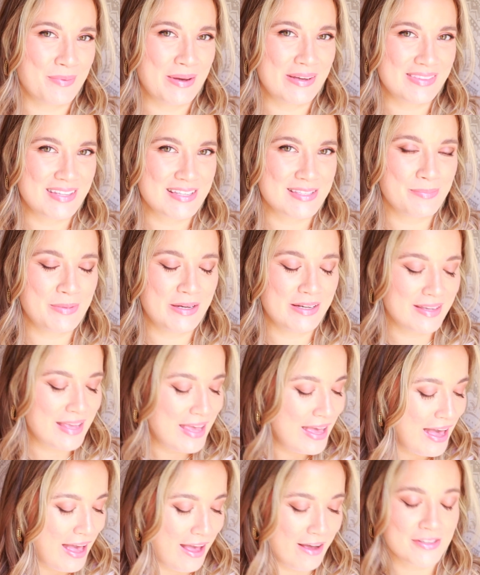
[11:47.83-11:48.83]
about in this book.
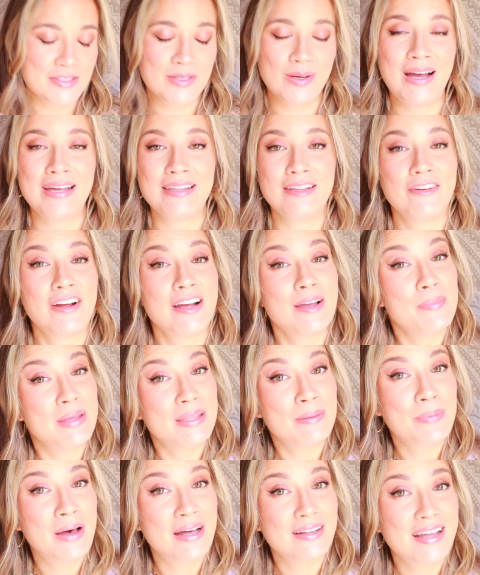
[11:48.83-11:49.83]
I also highly
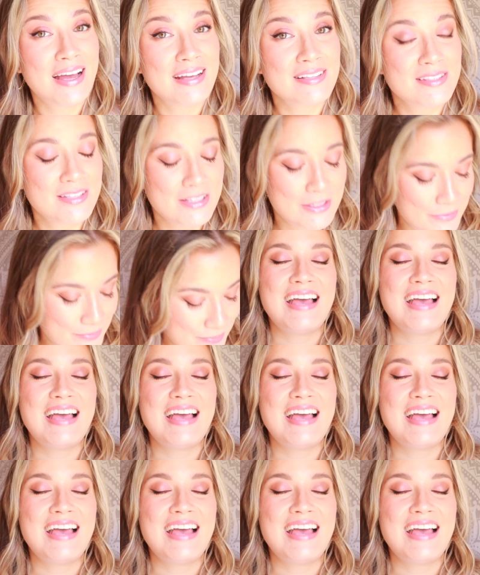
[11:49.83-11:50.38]
recommend the podcast too.